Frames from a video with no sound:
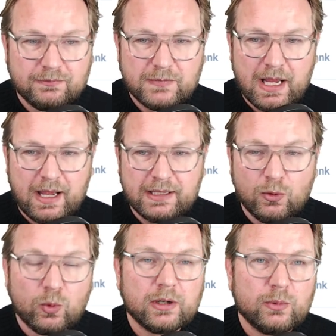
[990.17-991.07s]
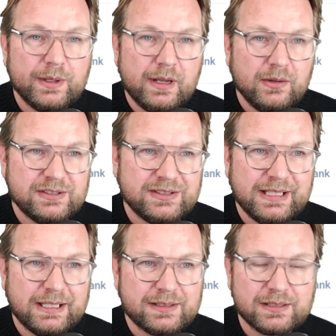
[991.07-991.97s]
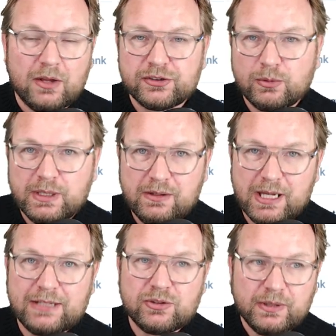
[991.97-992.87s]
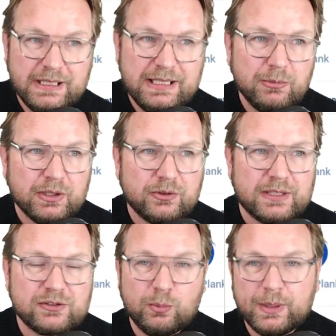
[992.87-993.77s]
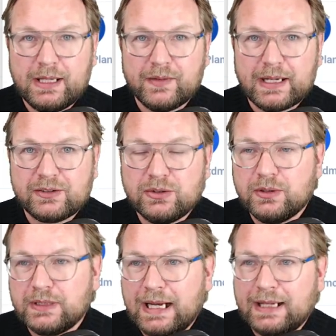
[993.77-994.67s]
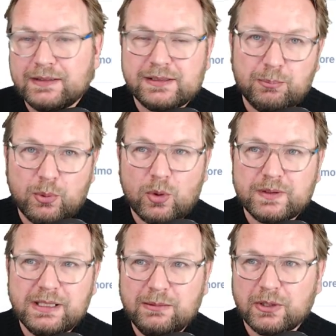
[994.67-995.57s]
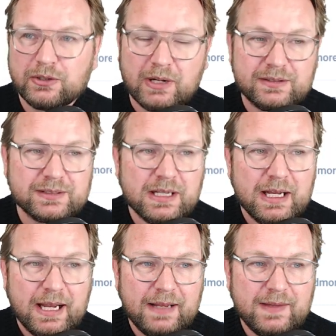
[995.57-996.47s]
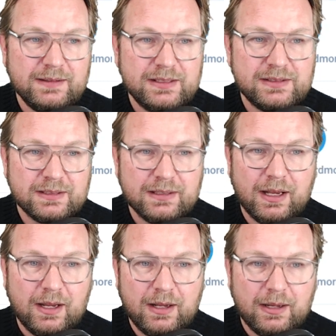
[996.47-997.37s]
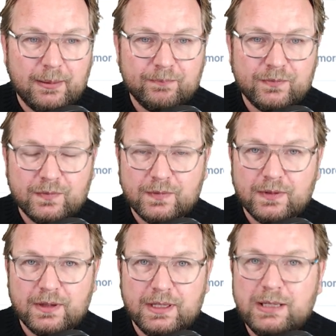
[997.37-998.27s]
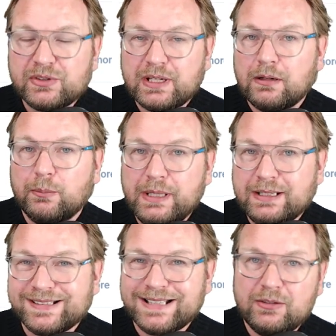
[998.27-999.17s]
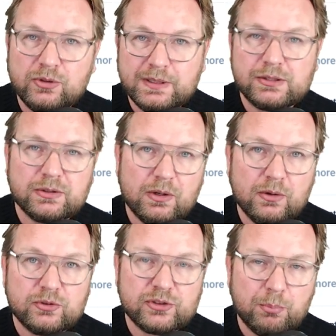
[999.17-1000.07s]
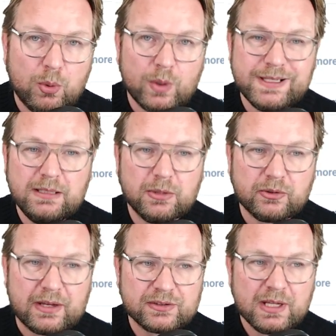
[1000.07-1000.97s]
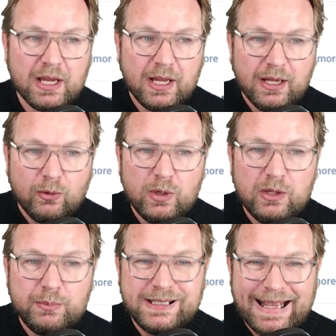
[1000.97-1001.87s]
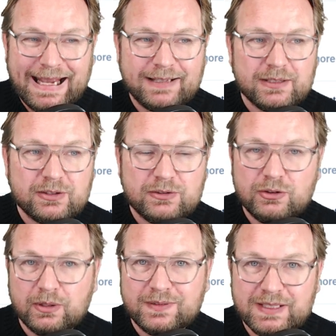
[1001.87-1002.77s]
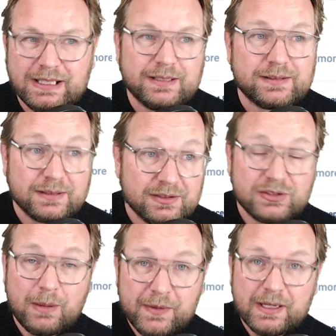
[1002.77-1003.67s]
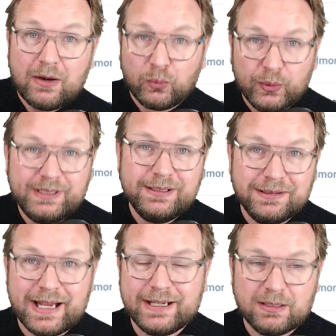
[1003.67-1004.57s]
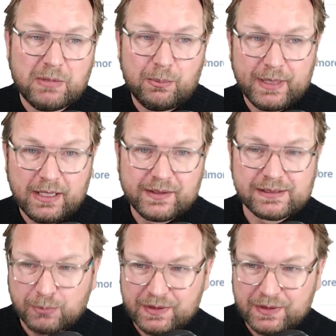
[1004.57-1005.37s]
I can work with all these tickets. And also when you add your email address to Paldesk, you can add a support email address. And then these emails that are being sent to this support email address will be added to your tickets. Something I really like about Paldesk.